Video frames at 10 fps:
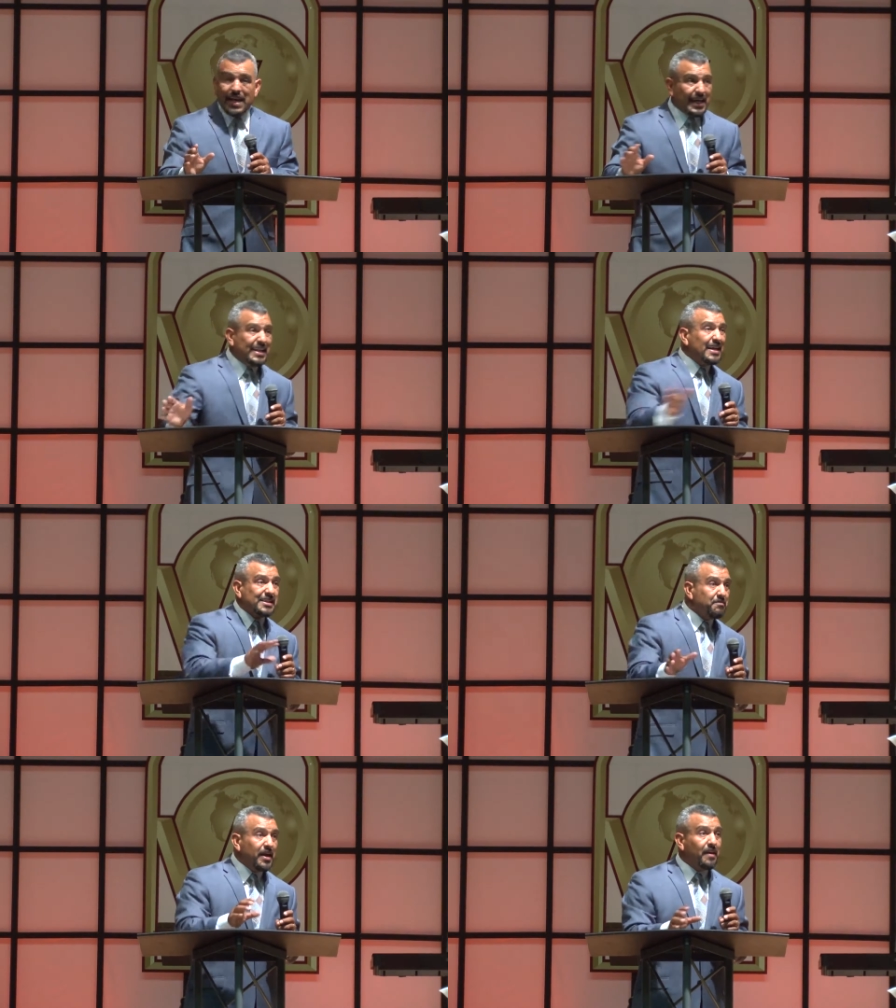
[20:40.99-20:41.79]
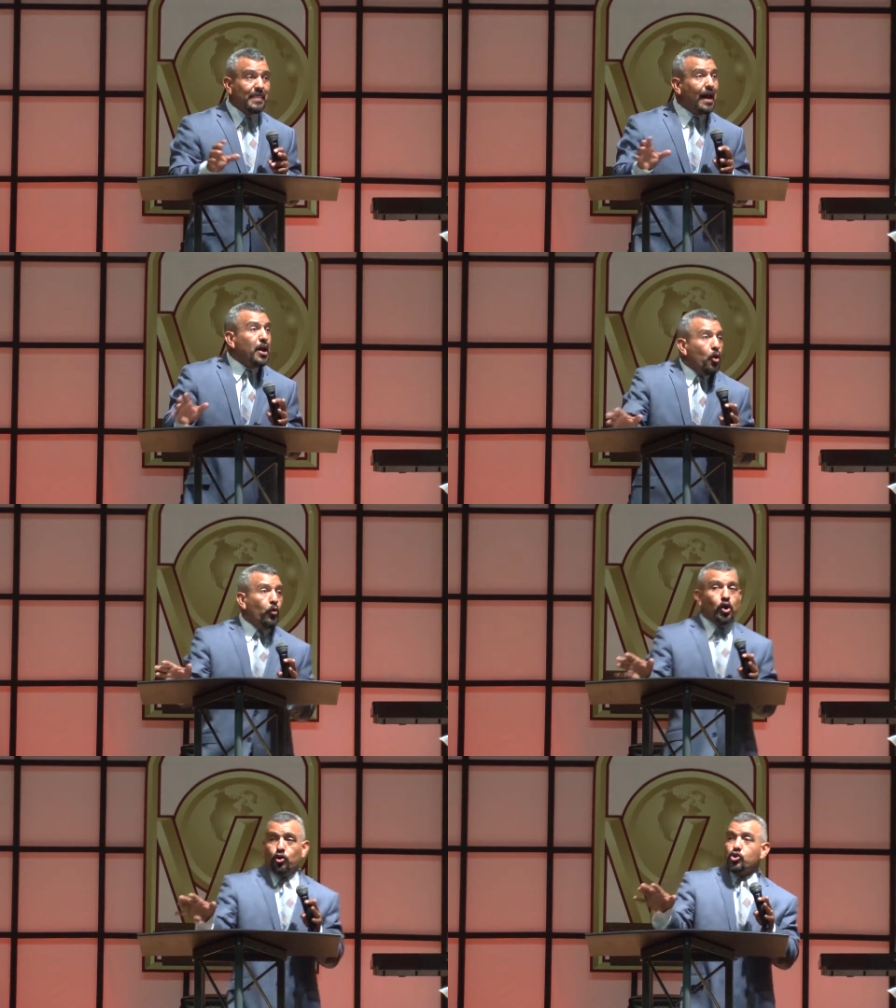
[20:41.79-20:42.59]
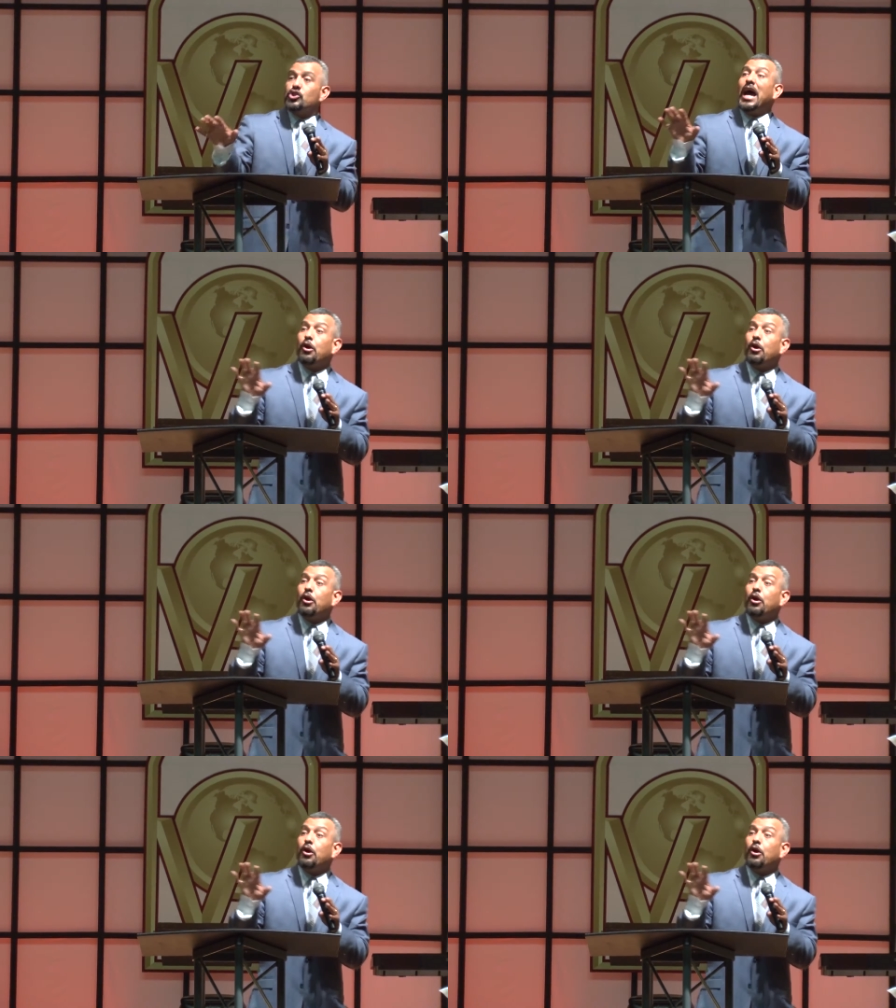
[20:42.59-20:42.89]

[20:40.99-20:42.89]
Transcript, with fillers: it doesn't mean that we're going to shy